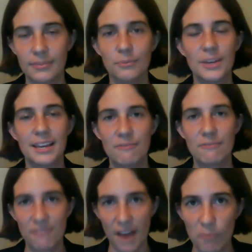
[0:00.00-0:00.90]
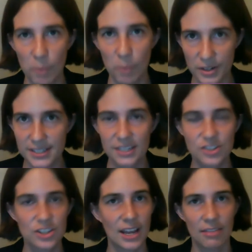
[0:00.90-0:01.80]
we get 5 books each,
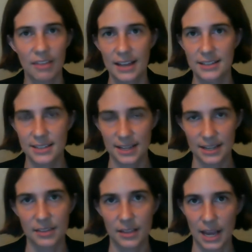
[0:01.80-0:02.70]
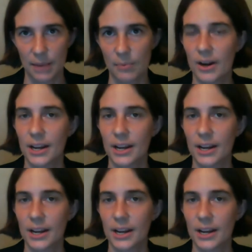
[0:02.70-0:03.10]
and that's it at the library,